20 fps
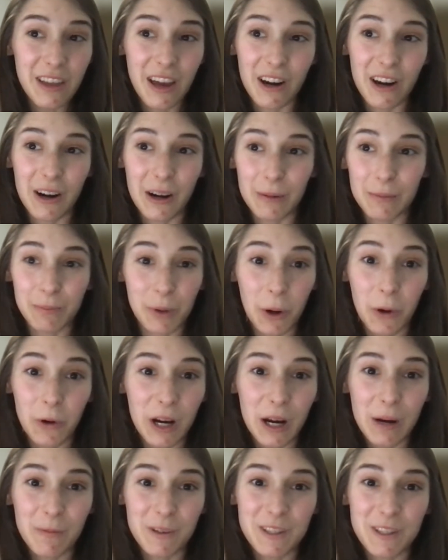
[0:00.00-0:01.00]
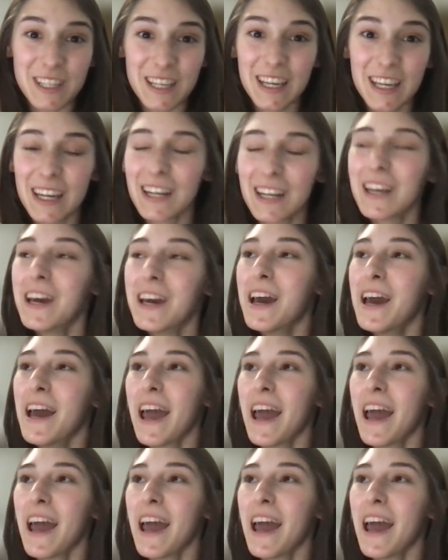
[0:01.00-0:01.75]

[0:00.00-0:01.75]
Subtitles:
that our program was in.